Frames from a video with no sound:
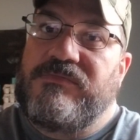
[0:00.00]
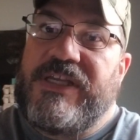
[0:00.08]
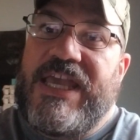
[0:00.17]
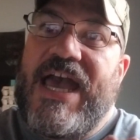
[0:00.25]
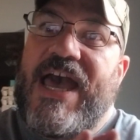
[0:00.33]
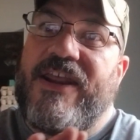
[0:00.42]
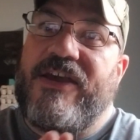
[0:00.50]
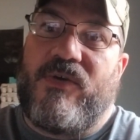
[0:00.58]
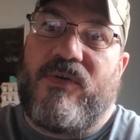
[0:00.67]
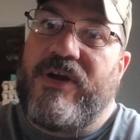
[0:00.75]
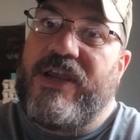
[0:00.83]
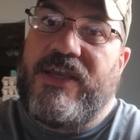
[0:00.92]

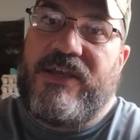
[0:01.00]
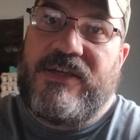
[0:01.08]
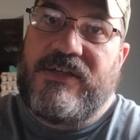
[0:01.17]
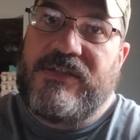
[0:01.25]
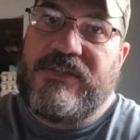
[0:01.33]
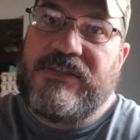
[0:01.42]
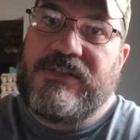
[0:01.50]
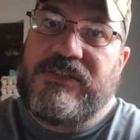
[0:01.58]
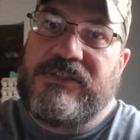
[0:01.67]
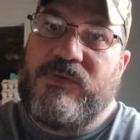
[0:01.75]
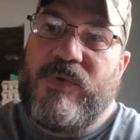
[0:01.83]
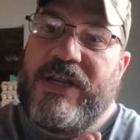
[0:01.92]
category
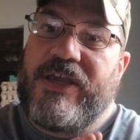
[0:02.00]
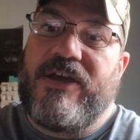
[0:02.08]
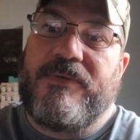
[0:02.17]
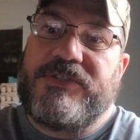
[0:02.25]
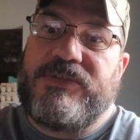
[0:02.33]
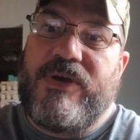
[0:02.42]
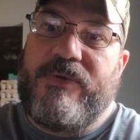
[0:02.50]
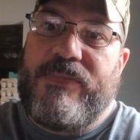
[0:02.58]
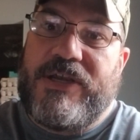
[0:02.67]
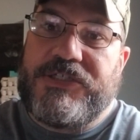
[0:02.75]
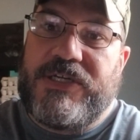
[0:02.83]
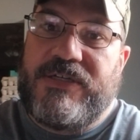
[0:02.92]
when it comes to
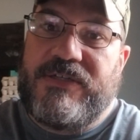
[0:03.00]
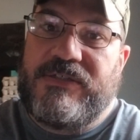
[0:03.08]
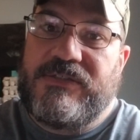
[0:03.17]
ambition.